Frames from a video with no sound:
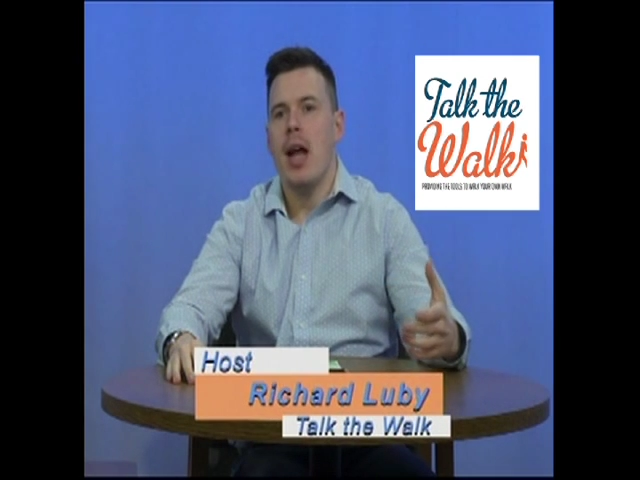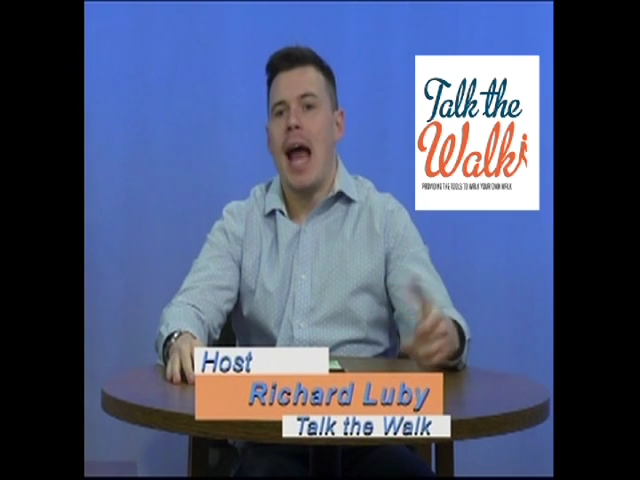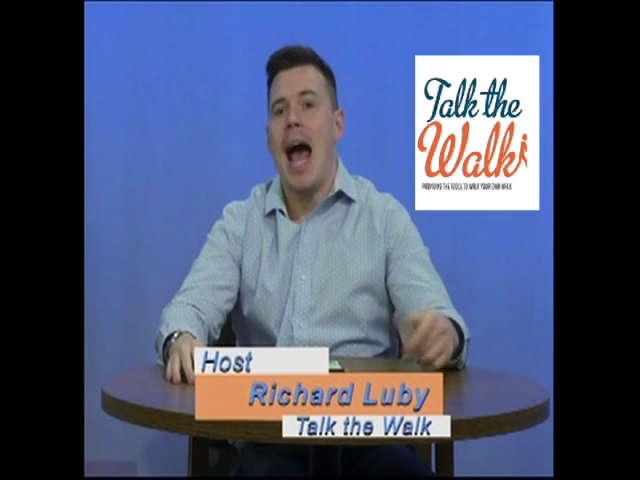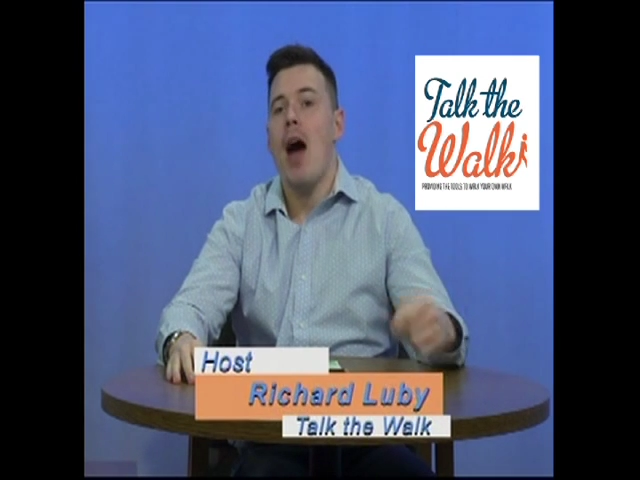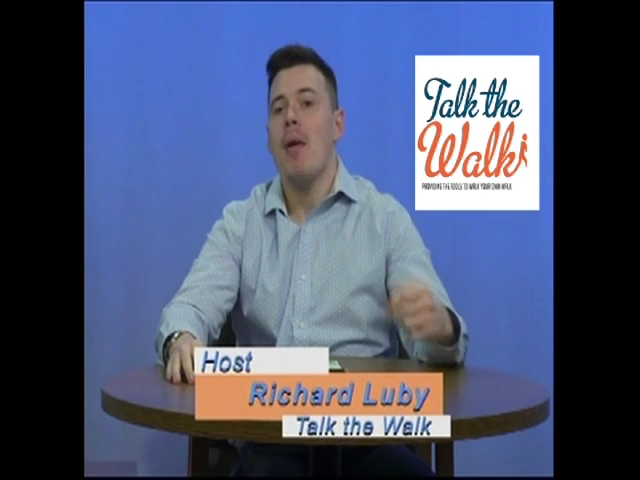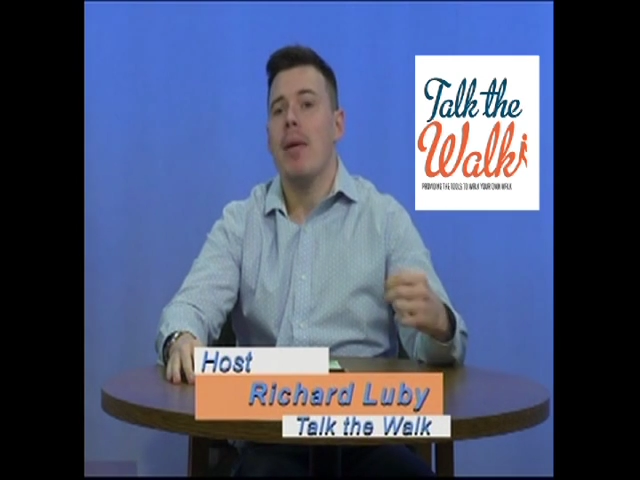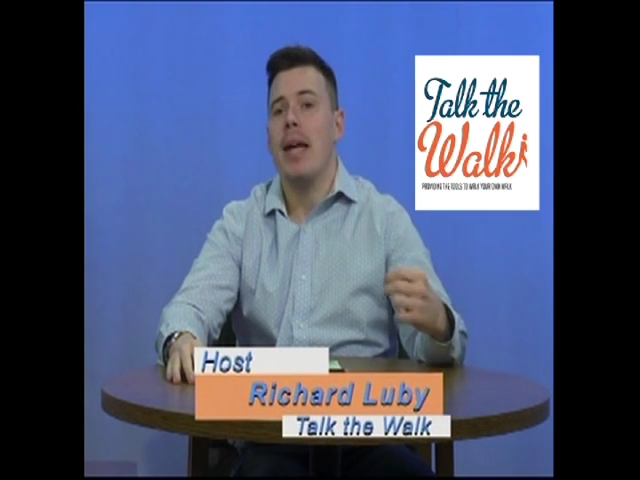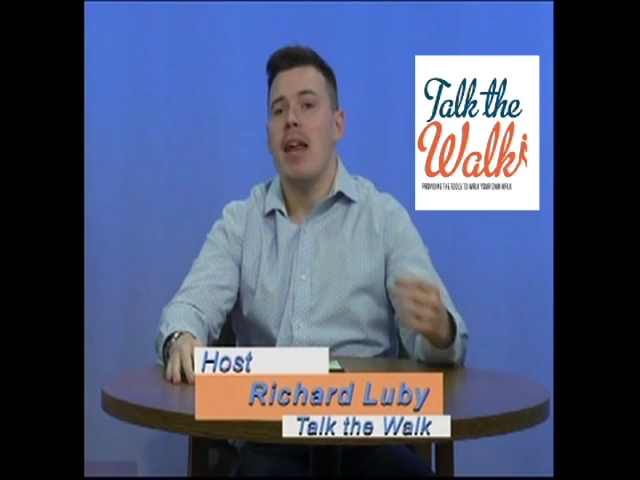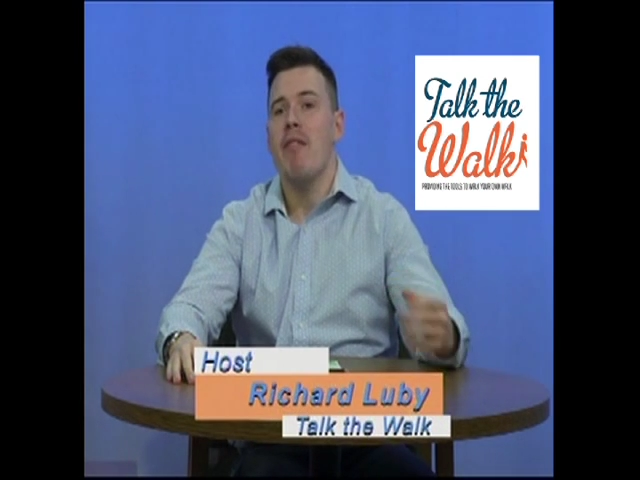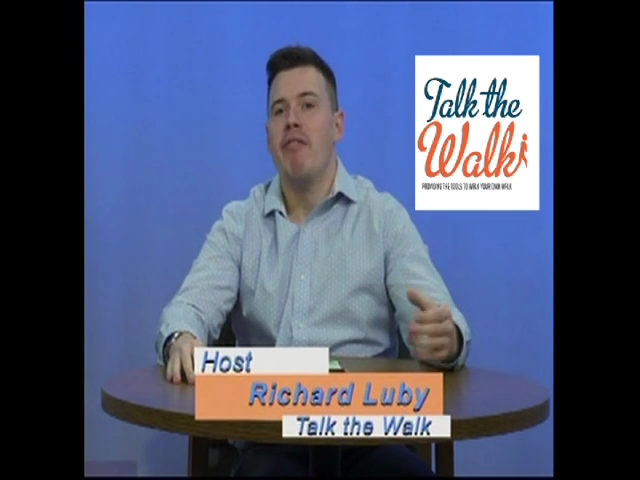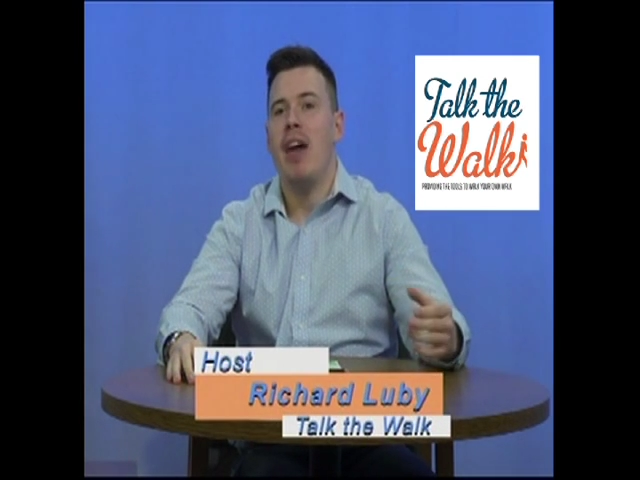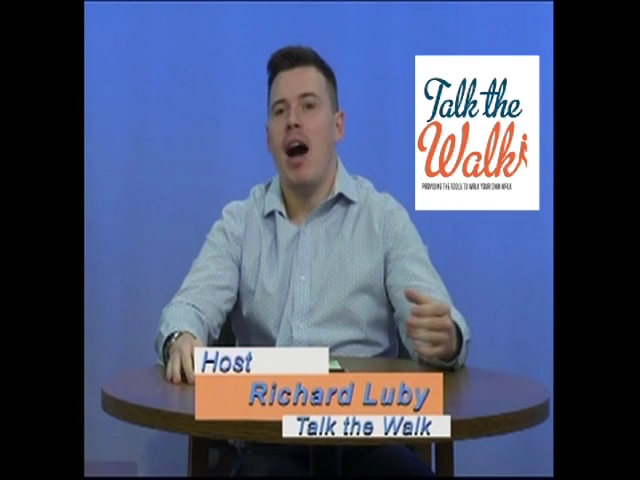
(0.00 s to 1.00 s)
on how to
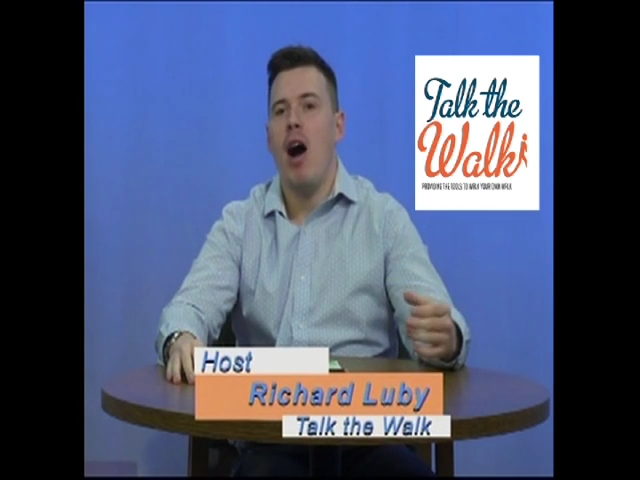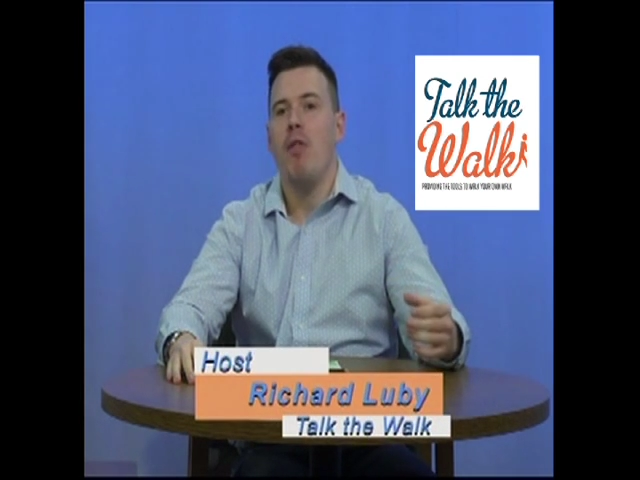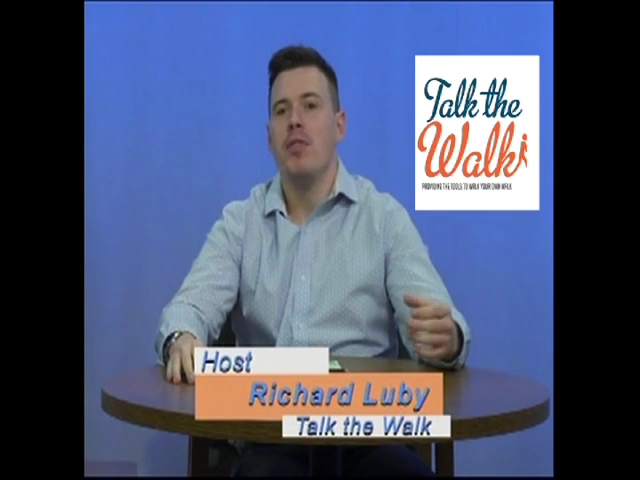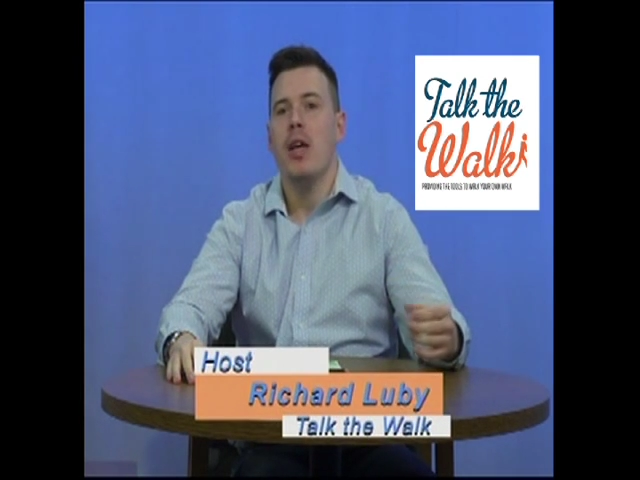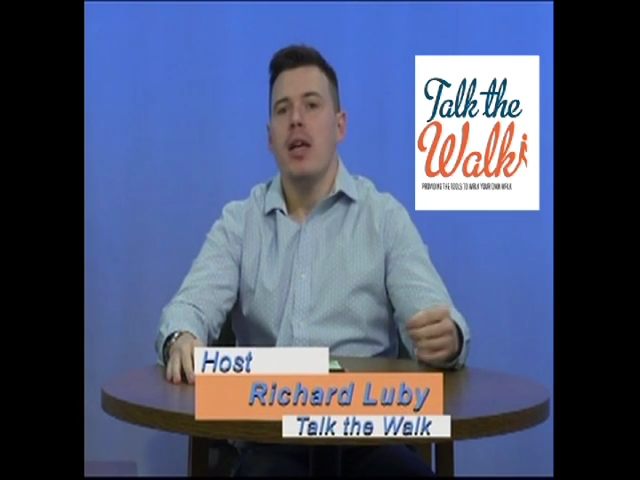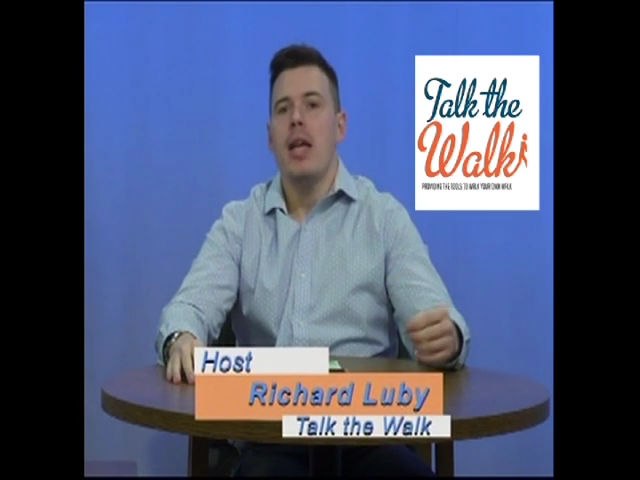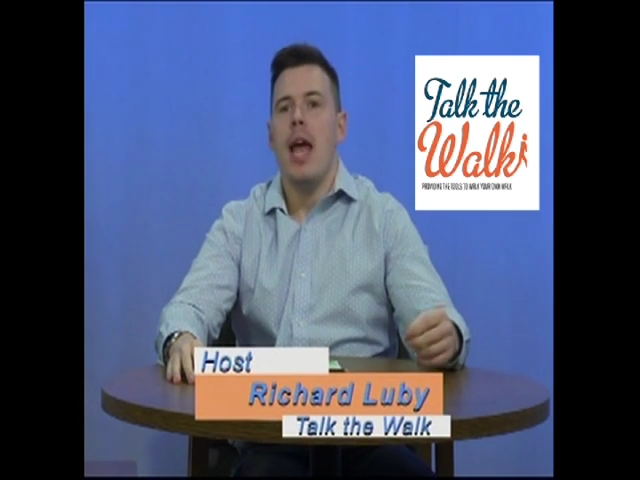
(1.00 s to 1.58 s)
get involved